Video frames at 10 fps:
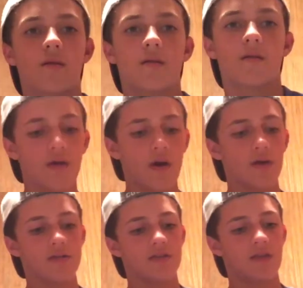Moving on
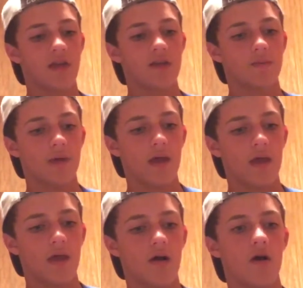to the next
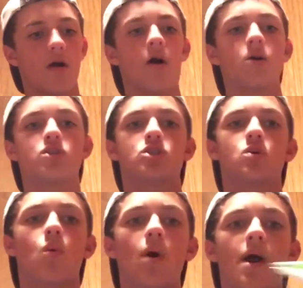bait, a
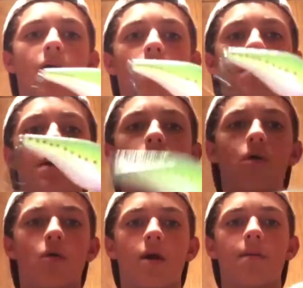square bill
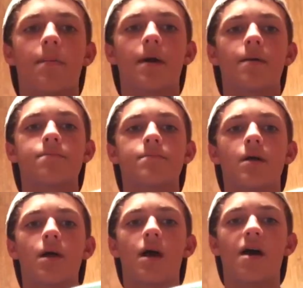crankbait.
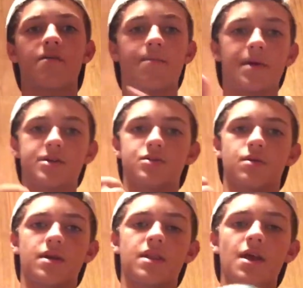I have the picture
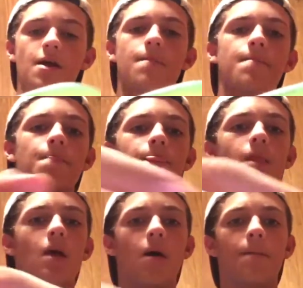right there.
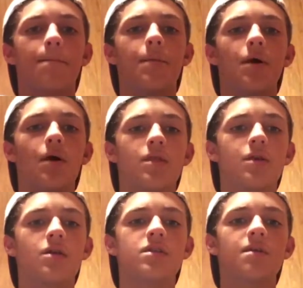But the
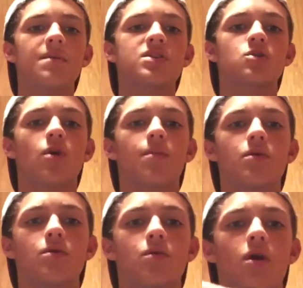good thing about a square
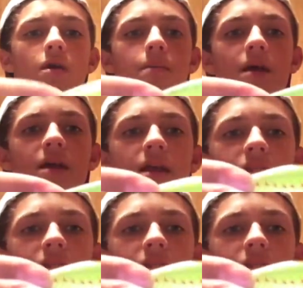bill crankbait, it